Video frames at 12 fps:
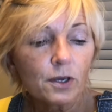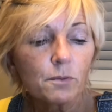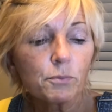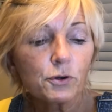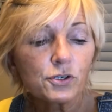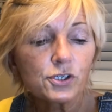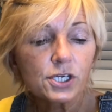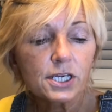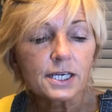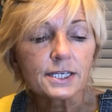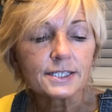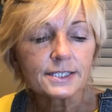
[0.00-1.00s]
Bunjee
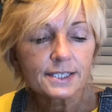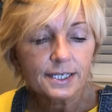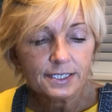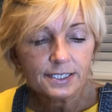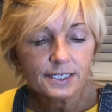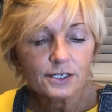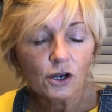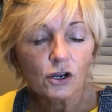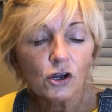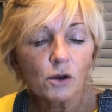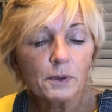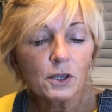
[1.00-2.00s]
insisted on
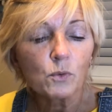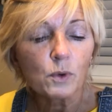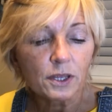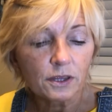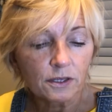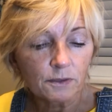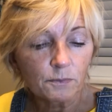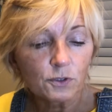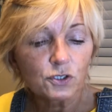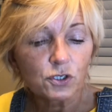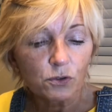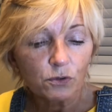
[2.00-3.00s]
coming with them
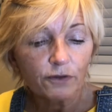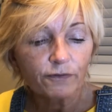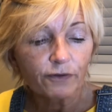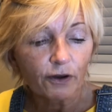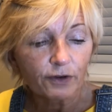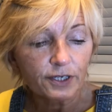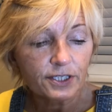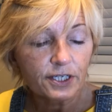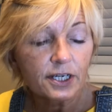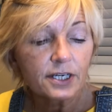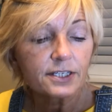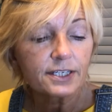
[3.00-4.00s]
to the forest
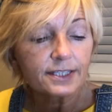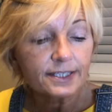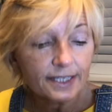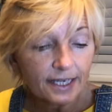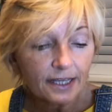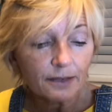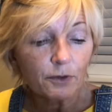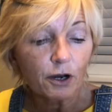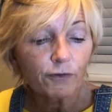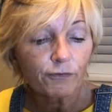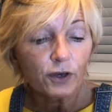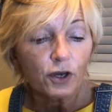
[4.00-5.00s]
to see them
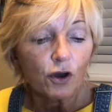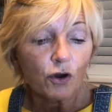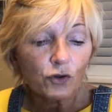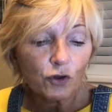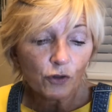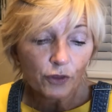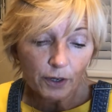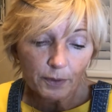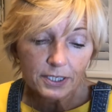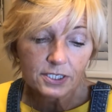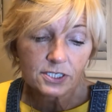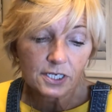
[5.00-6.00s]
off, and although
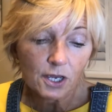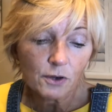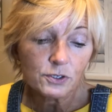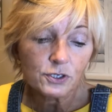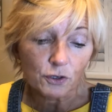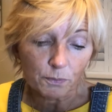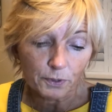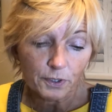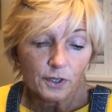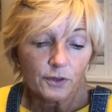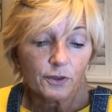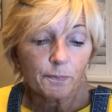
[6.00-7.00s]
it slowed up
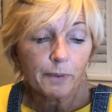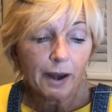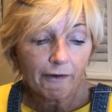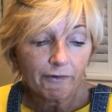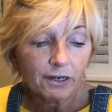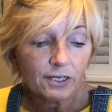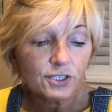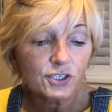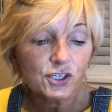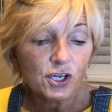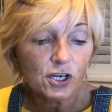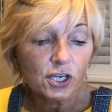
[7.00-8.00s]
the perilous
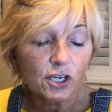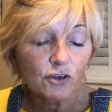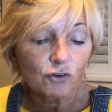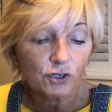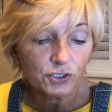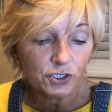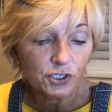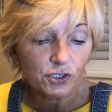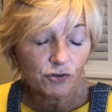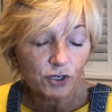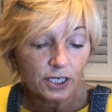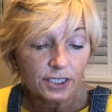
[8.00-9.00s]
journey across to the
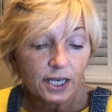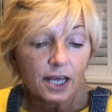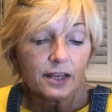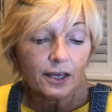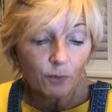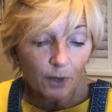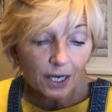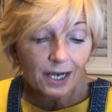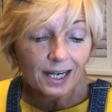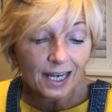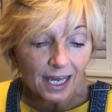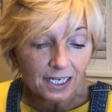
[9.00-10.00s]
trees, they were
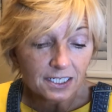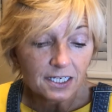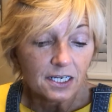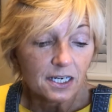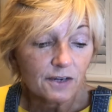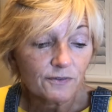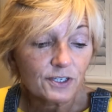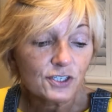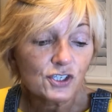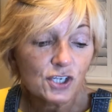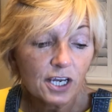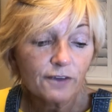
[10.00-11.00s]
glad of his
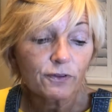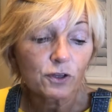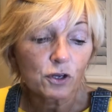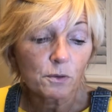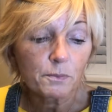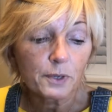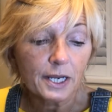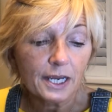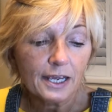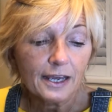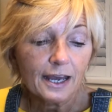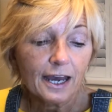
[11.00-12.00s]
cheerful company
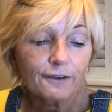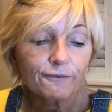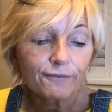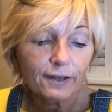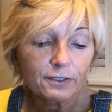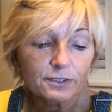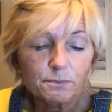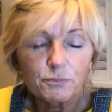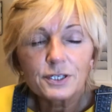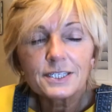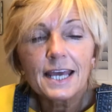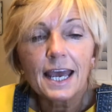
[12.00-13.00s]
and felt
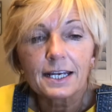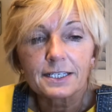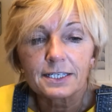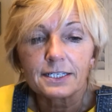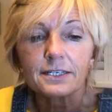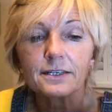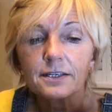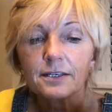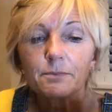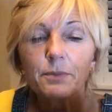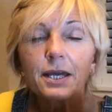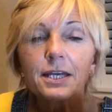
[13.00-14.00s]
protected
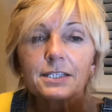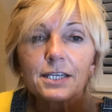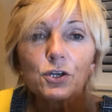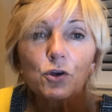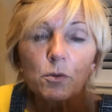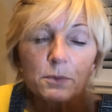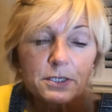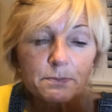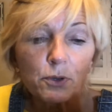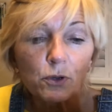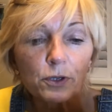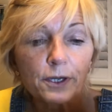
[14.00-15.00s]
by his enormous
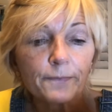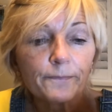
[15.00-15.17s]
bulk.